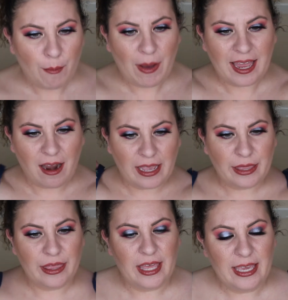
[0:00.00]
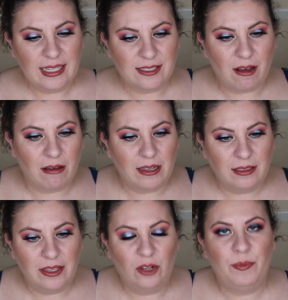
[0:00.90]
but I think it's got
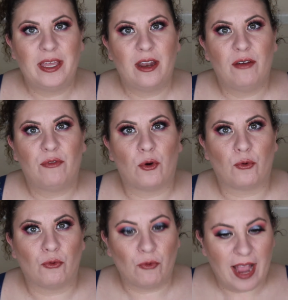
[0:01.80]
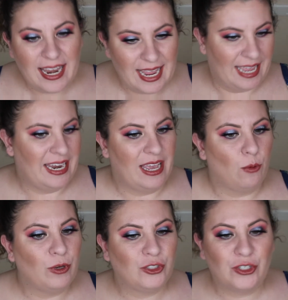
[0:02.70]
a little bit of red in
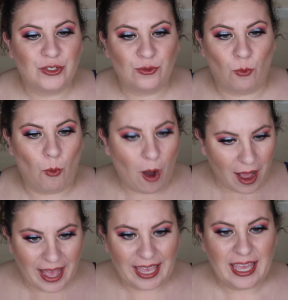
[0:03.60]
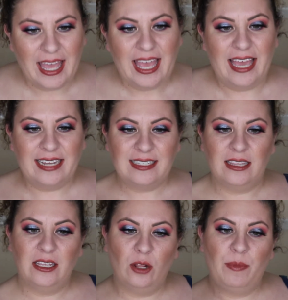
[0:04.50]
it, which is why it is a
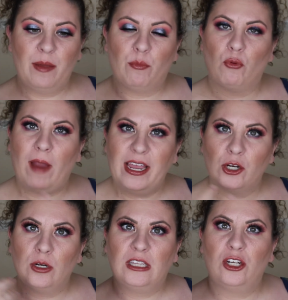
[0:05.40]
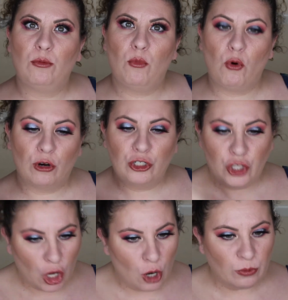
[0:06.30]
little bit brighter, a little more
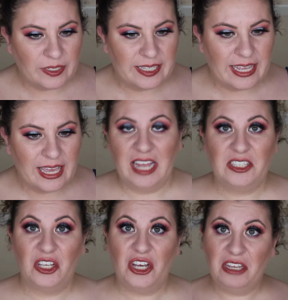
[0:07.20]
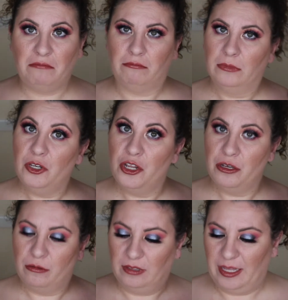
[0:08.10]
toasty. It's a good
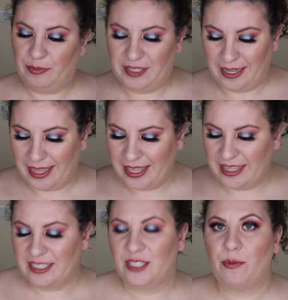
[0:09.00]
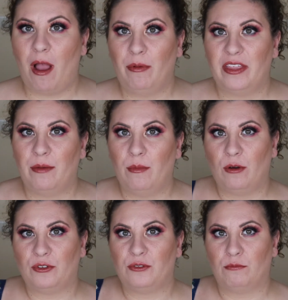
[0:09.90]
nude lipstick. I think this is probably the
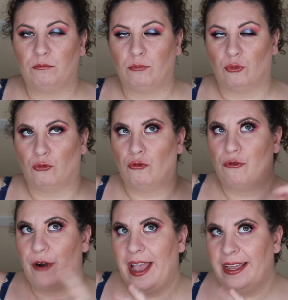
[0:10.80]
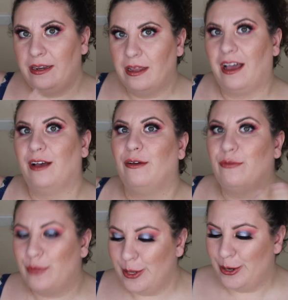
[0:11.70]
most red
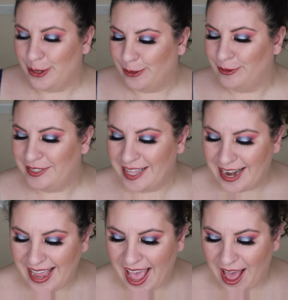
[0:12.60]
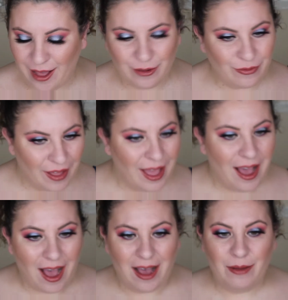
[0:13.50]
of the nudes that I
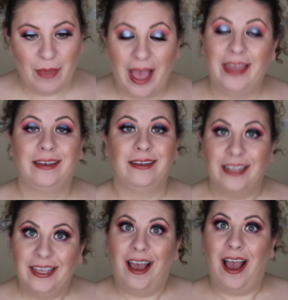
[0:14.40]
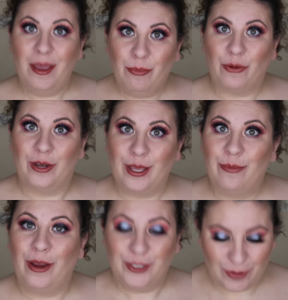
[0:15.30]
have, and I'm pretty
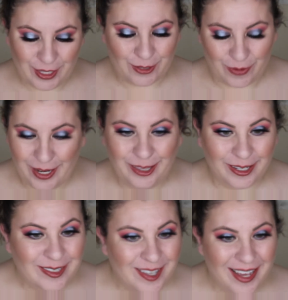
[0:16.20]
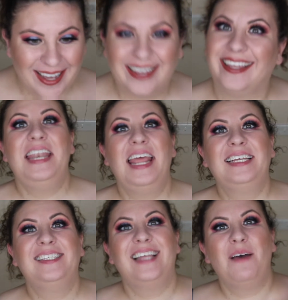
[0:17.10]
impressed with this one. It looks good.
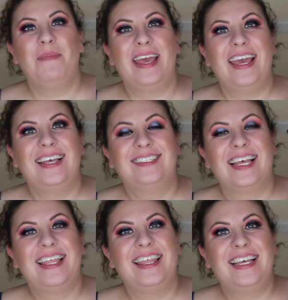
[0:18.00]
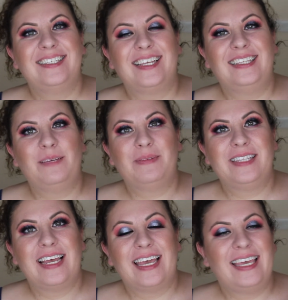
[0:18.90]
Next up is this
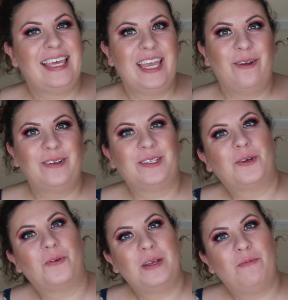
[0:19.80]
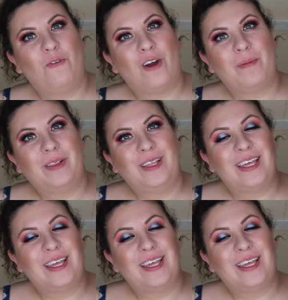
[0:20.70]
lipstick here. It's a cream formula